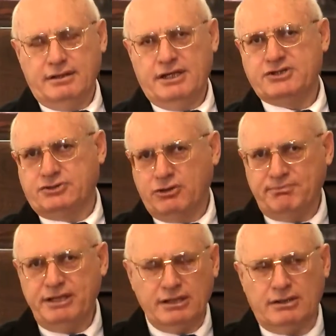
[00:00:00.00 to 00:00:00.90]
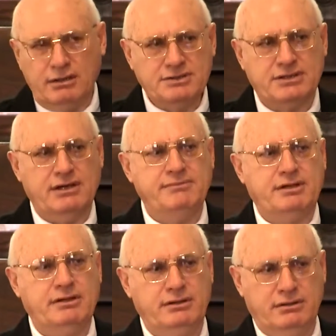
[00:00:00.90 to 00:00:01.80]
it took me a long time to
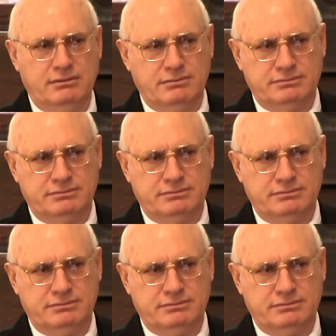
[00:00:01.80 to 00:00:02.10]
learn.